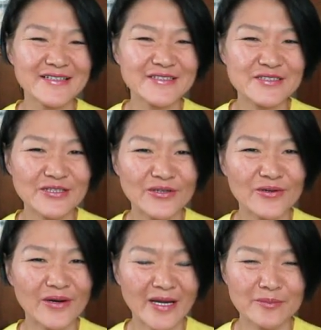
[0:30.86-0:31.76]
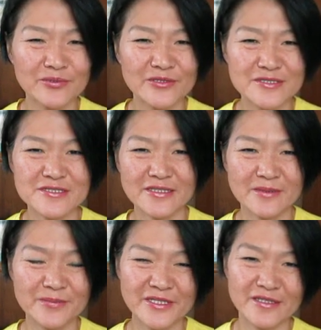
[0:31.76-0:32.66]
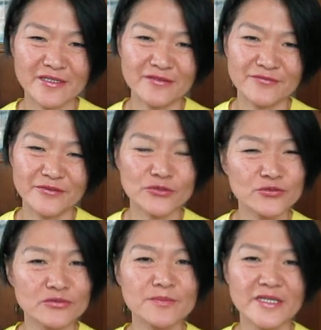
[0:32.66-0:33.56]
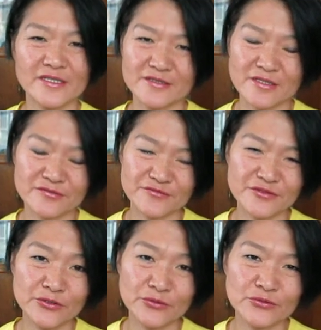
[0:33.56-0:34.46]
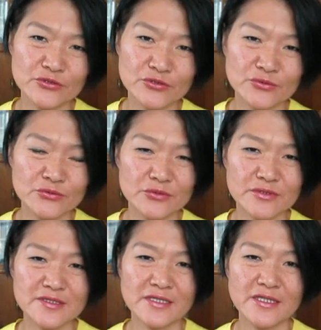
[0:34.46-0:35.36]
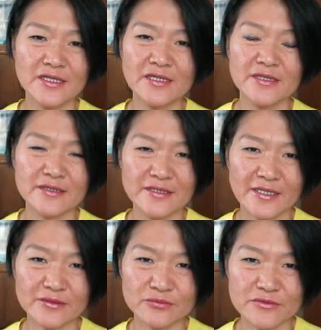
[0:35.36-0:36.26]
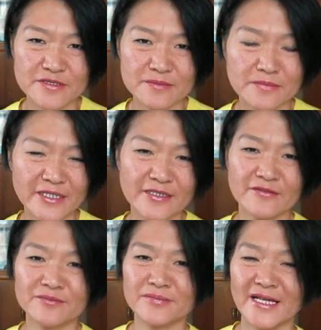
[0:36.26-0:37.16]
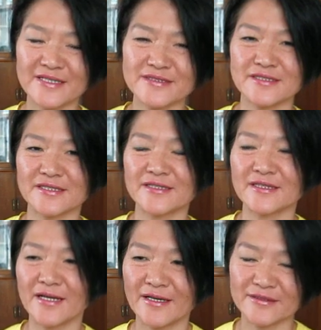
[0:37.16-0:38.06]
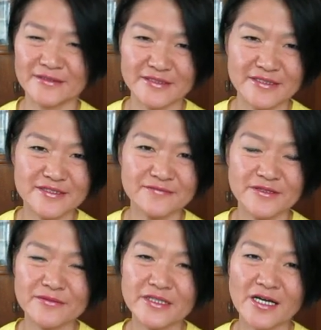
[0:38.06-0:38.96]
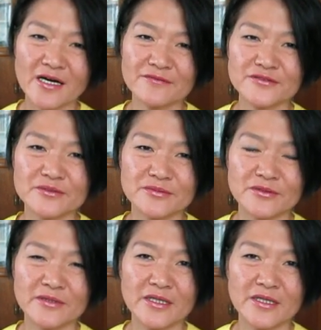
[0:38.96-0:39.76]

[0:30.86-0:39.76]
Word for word: so i bought a pair of two pair of new shoes that was made of plastic and it's very comfortable